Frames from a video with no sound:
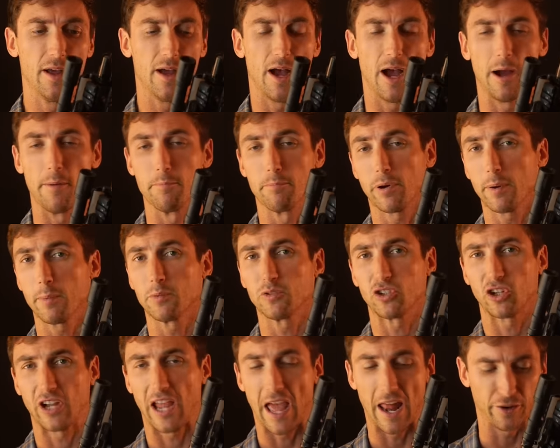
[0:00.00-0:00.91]
Um, pretty
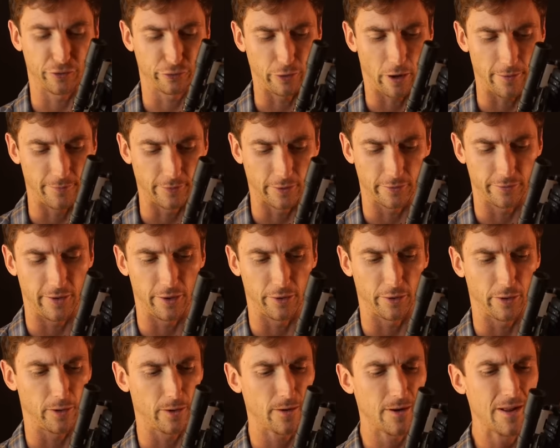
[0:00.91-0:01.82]
much a catastrophic
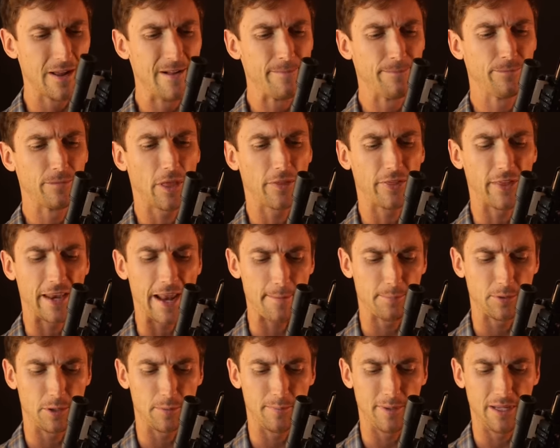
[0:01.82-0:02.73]
failure. Nothing
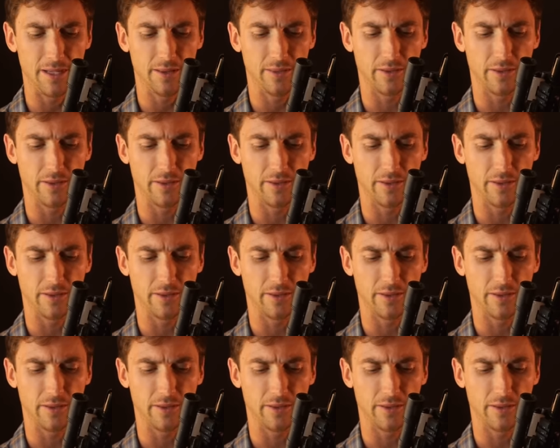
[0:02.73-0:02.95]
happened to me.